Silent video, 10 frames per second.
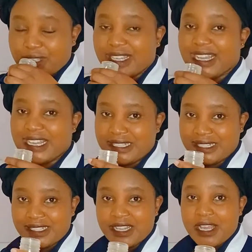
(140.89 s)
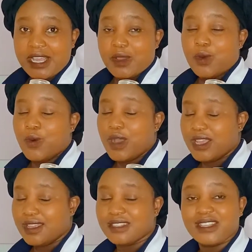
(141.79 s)
Guys,
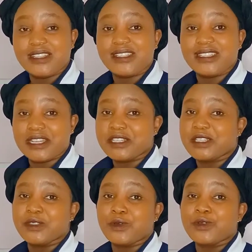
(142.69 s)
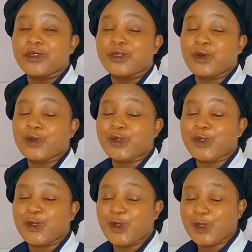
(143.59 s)
this scent is also
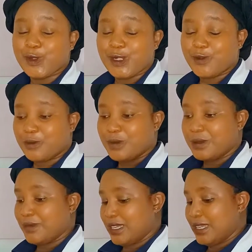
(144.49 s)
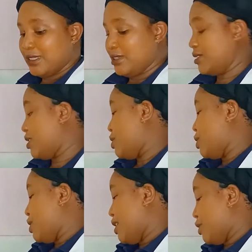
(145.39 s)
so sweet for my mandazis.
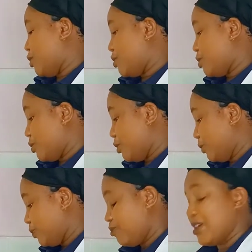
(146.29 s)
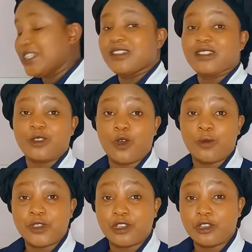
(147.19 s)
And also, but it's
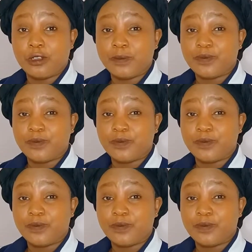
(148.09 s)
optional.